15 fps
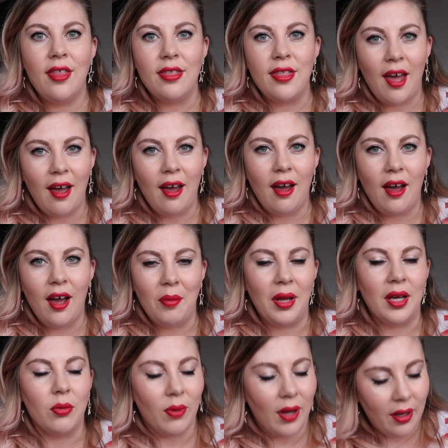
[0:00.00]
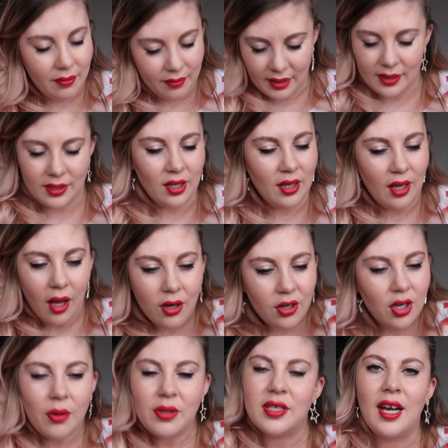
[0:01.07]
that I'm like, well, I
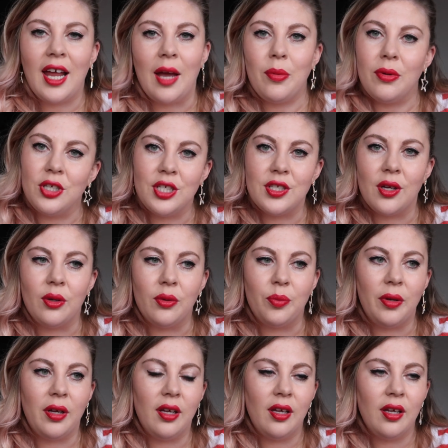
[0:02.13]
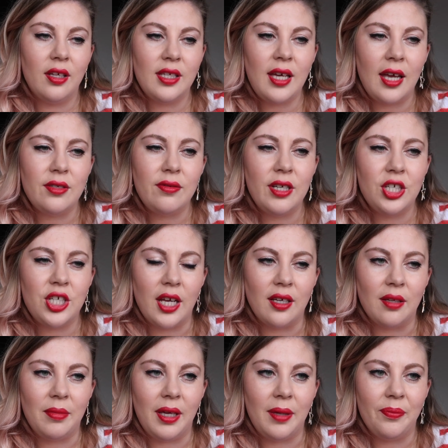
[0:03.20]
know it's gonna happen. She's old, but yeah, it's really
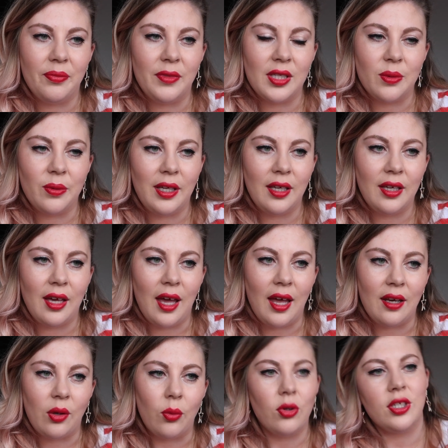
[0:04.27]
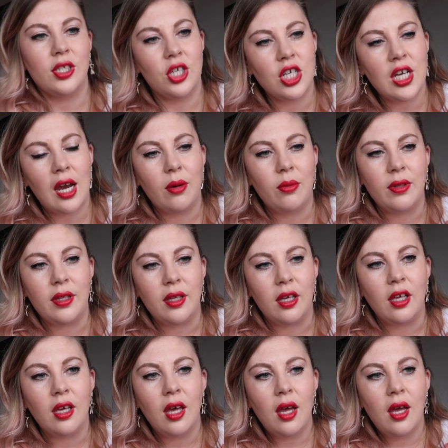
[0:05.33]
shaken me this week, and I wanted to share it with
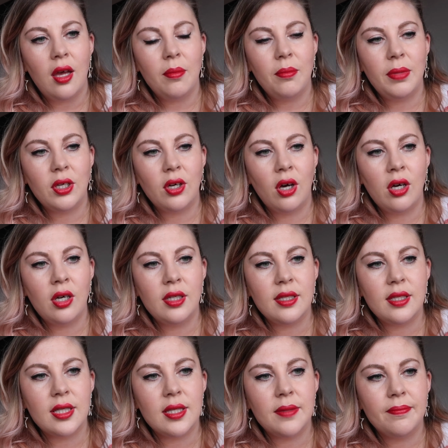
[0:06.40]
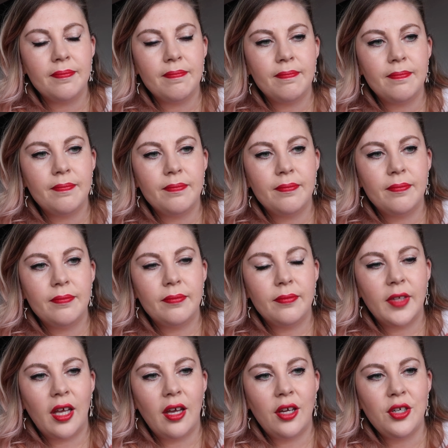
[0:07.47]
you because,
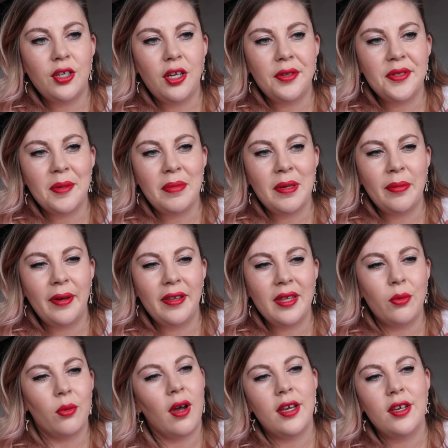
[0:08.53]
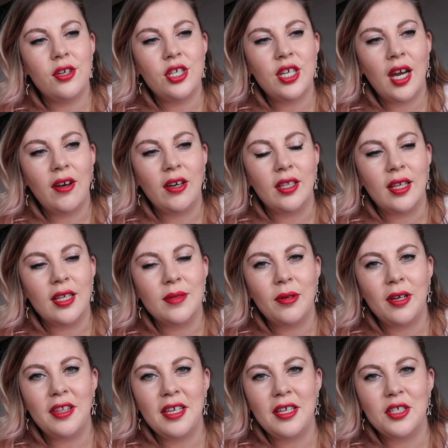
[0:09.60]
I don't know, some people might think, why are you sharing this?
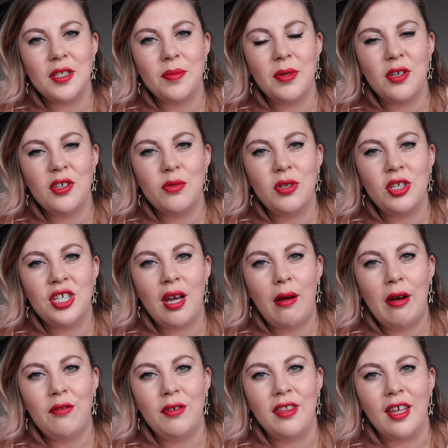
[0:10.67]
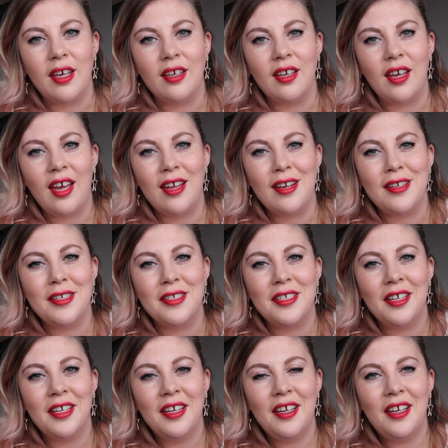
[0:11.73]
But I think just because we share everything, and